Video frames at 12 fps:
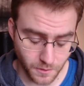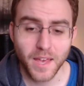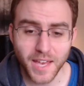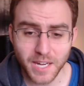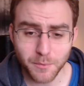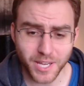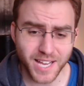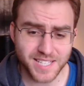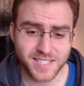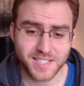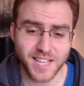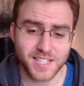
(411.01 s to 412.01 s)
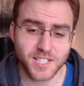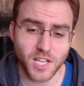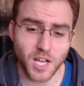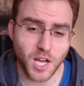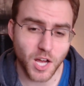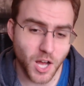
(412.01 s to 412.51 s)
Anyway, guys, that's
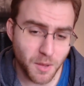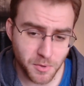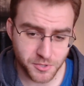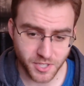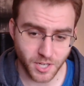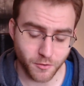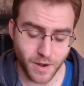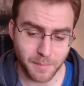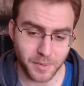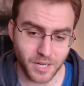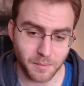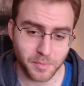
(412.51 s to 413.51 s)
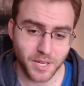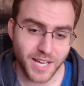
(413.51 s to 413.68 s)
almost gonna wrap it up.